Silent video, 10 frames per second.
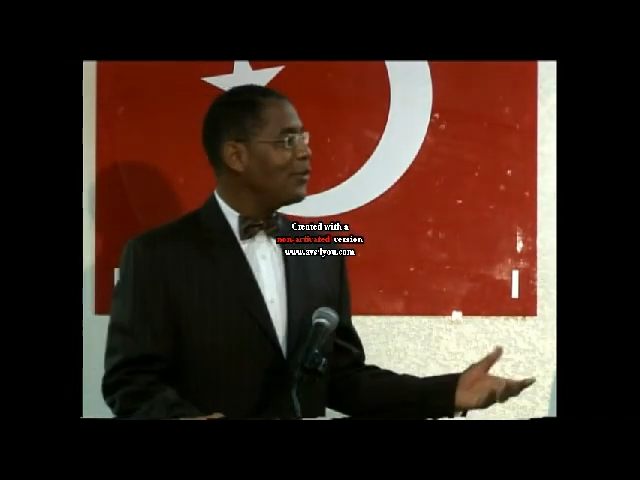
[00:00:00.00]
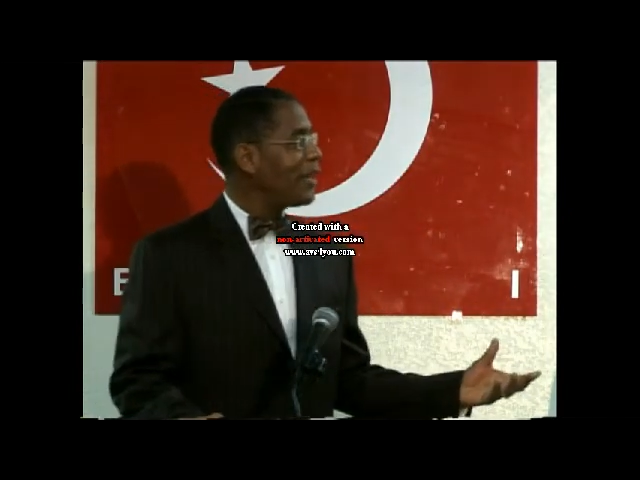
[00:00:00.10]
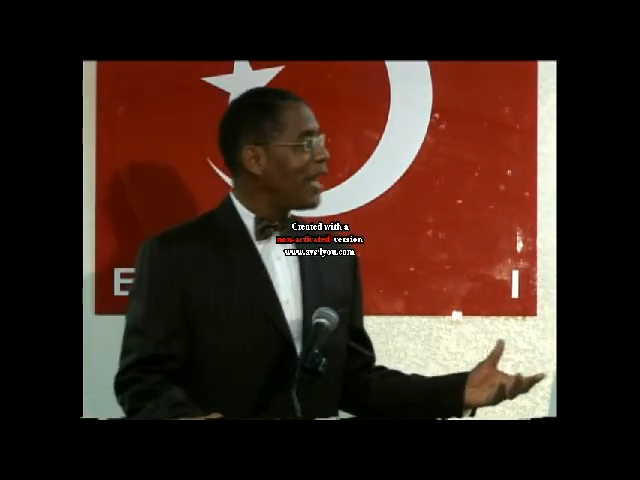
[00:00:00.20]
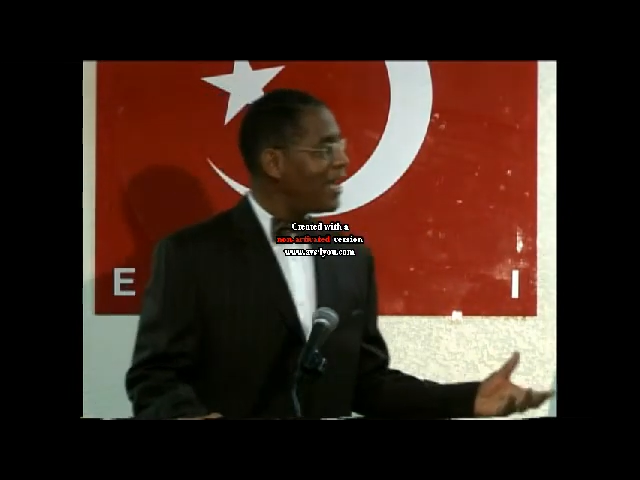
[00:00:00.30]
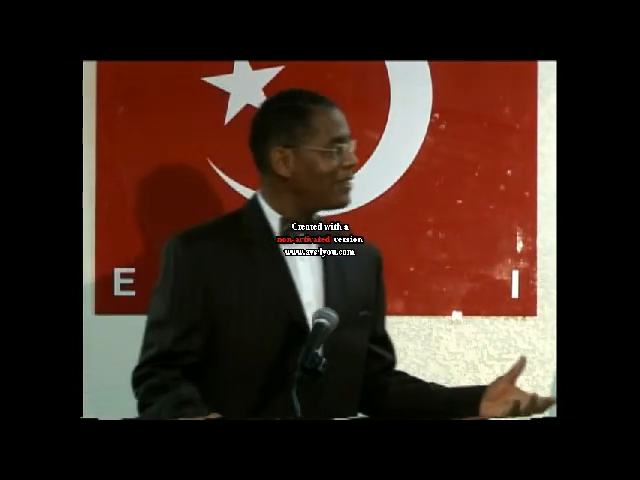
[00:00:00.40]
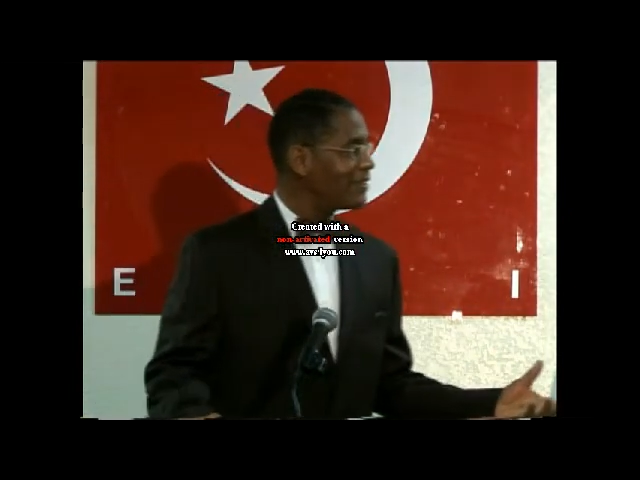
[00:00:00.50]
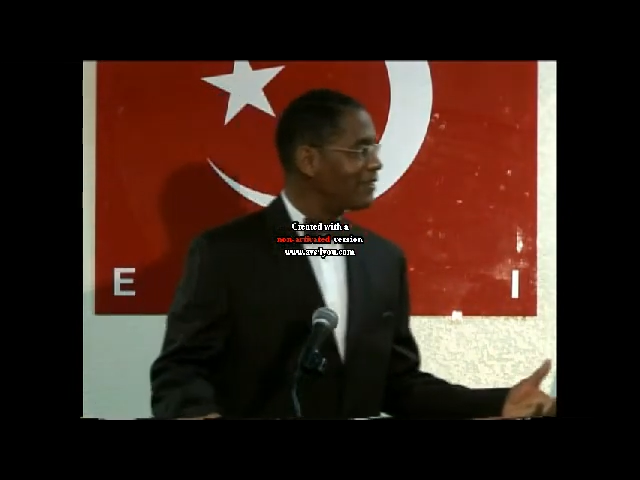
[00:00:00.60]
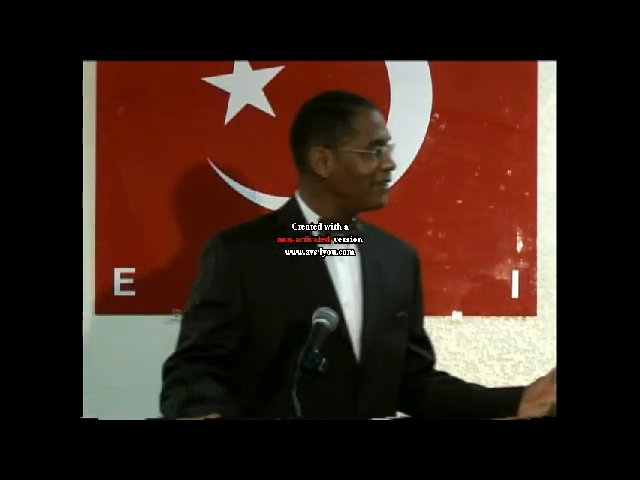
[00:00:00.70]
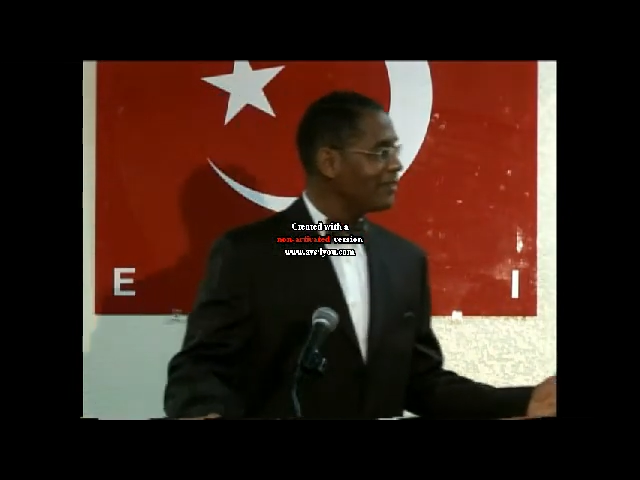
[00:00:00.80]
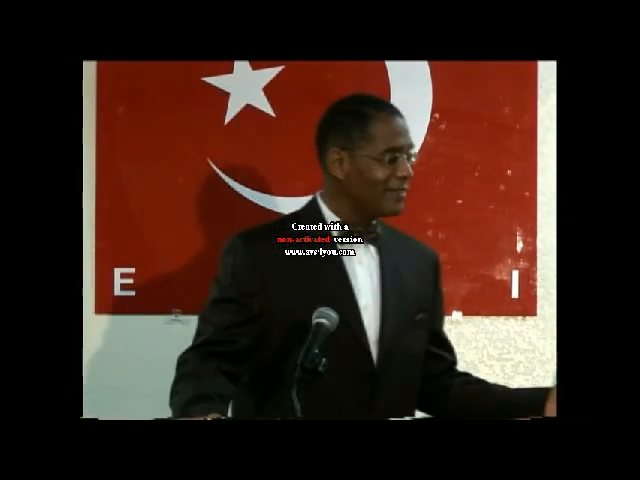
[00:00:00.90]
you would ask
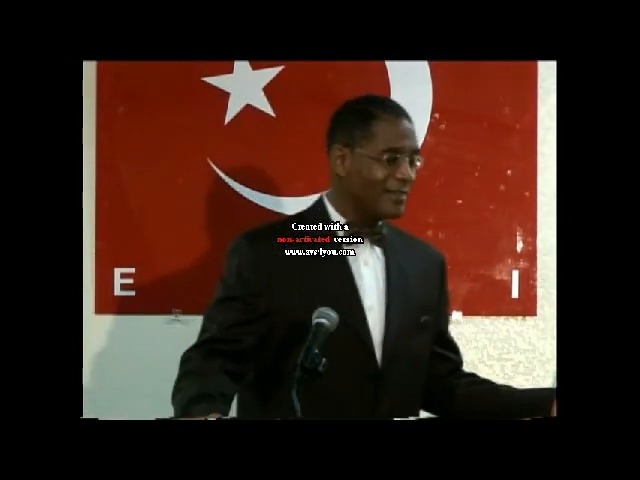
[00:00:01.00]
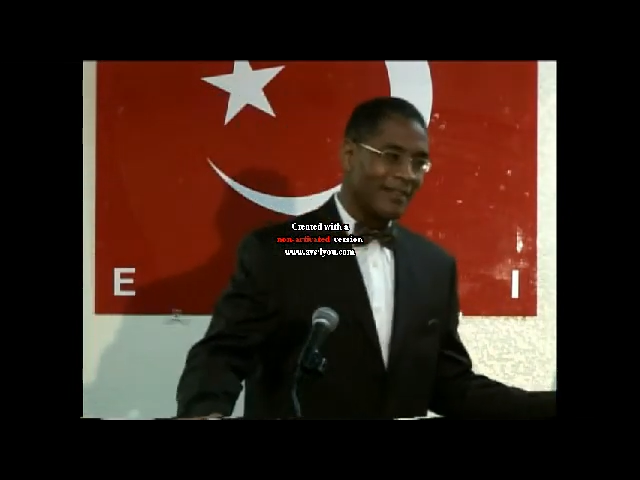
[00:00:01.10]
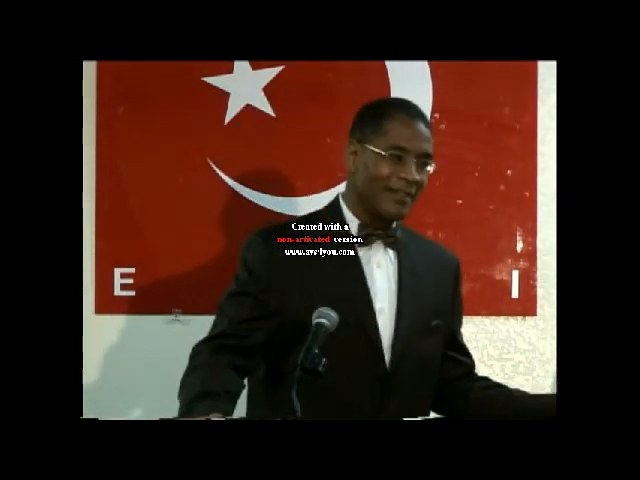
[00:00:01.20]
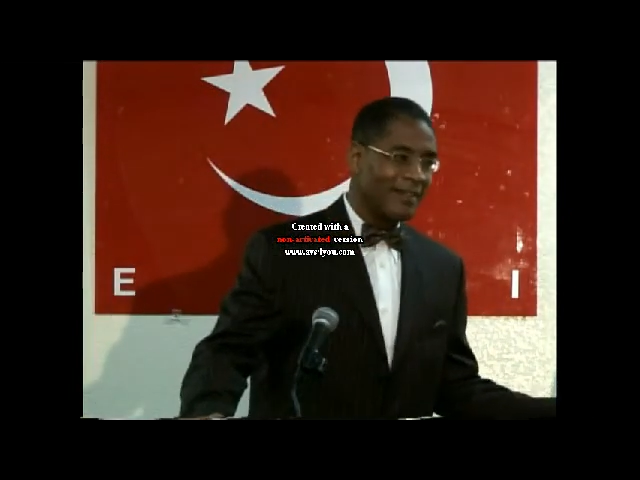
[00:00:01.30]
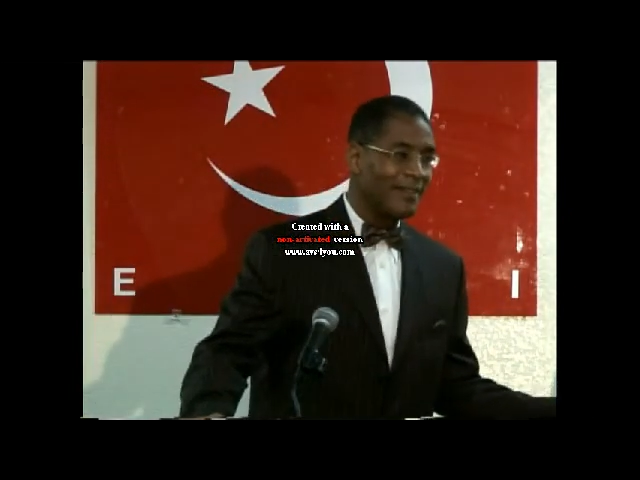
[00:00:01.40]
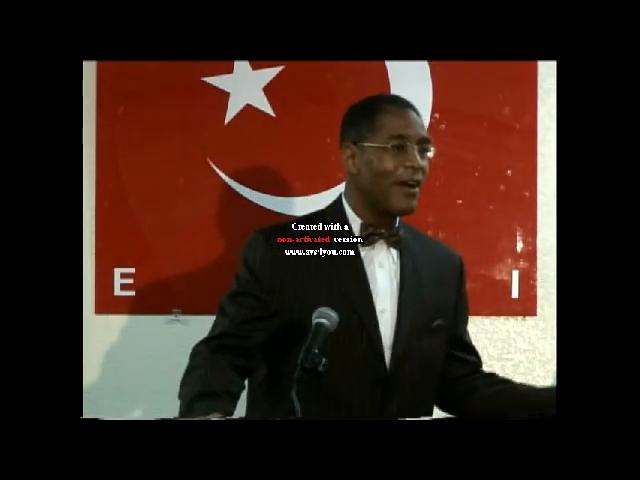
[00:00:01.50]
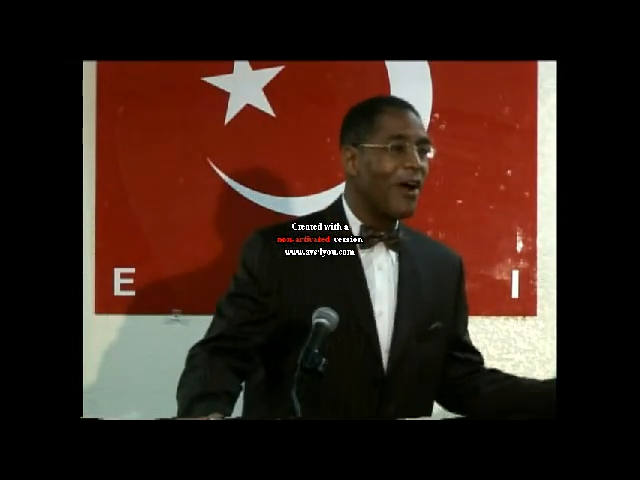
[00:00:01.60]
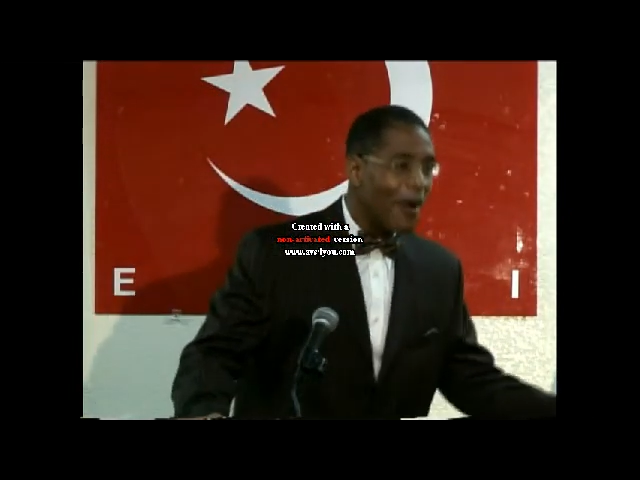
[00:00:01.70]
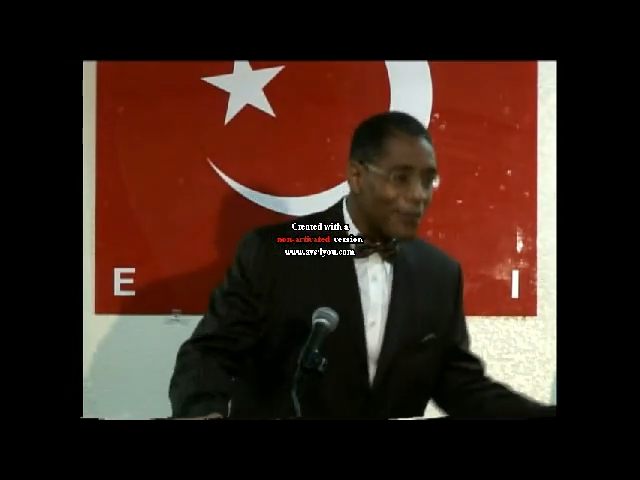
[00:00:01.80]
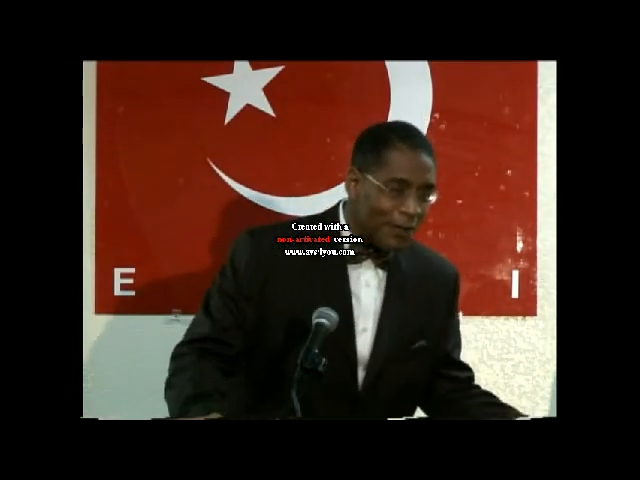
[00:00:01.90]
the
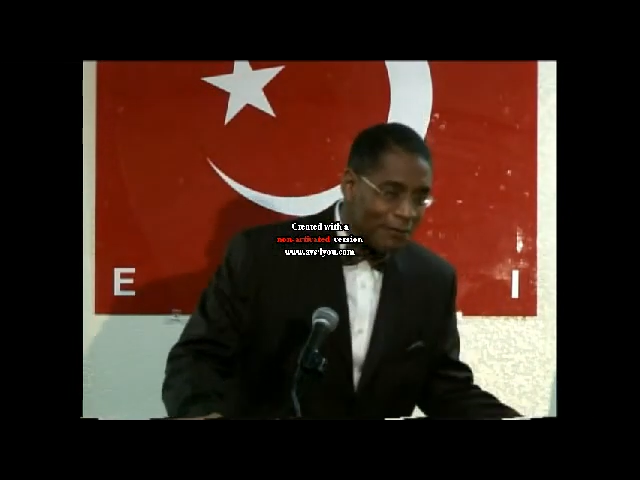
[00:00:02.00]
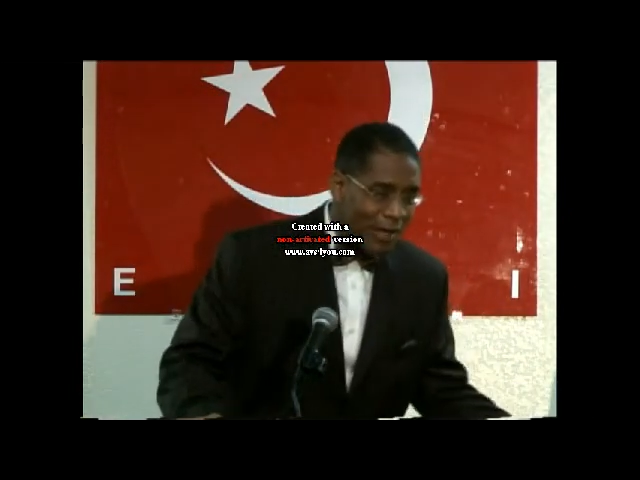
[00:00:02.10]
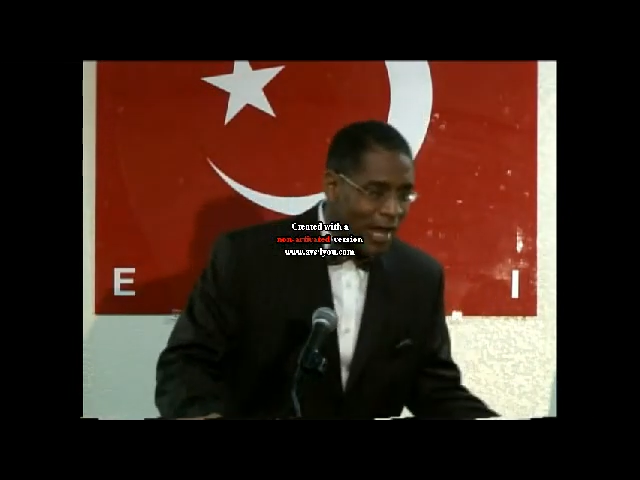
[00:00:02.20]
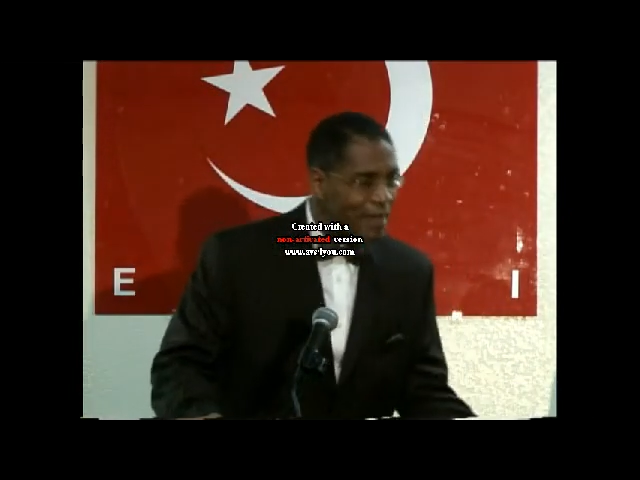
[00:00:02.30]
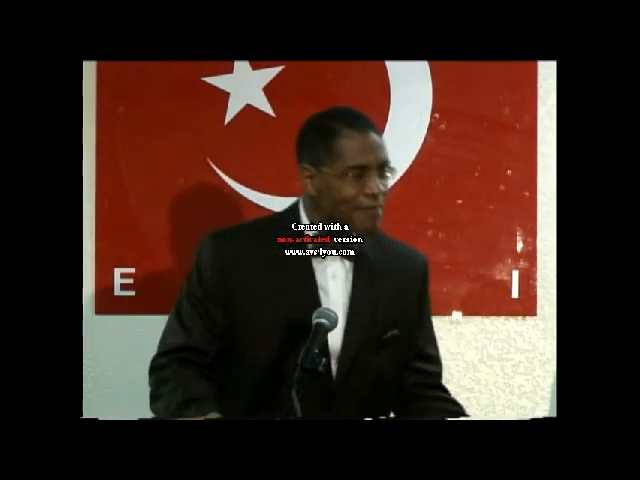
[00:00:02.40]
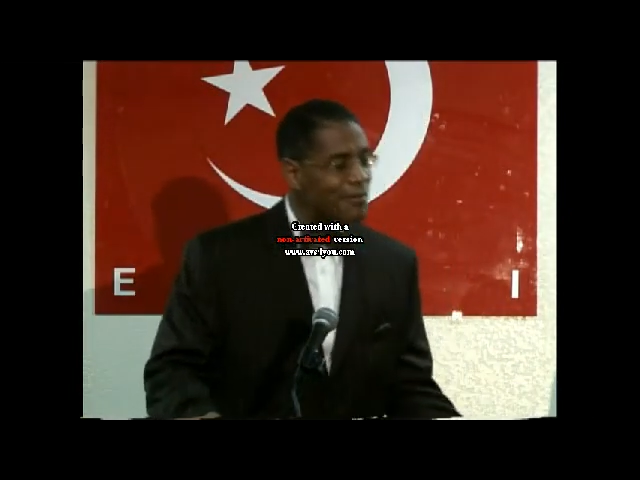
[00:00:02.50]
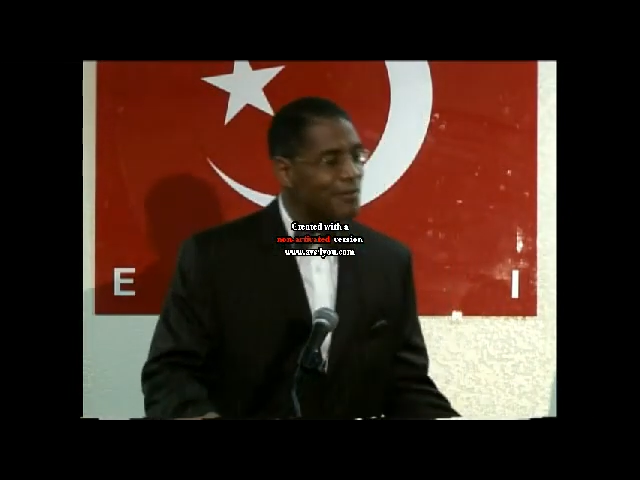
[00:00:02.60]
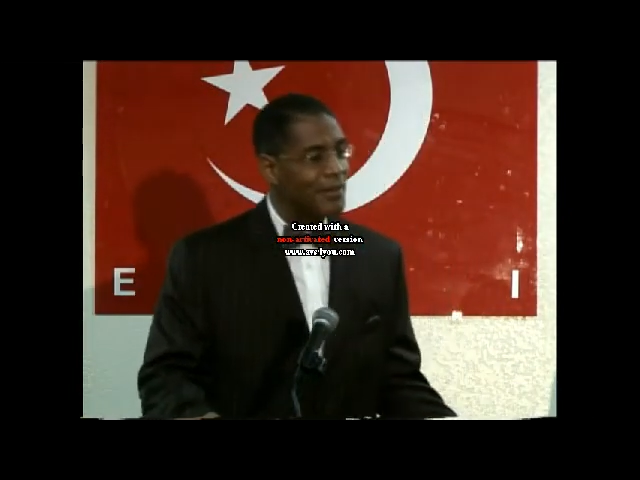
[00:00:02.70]
author of life,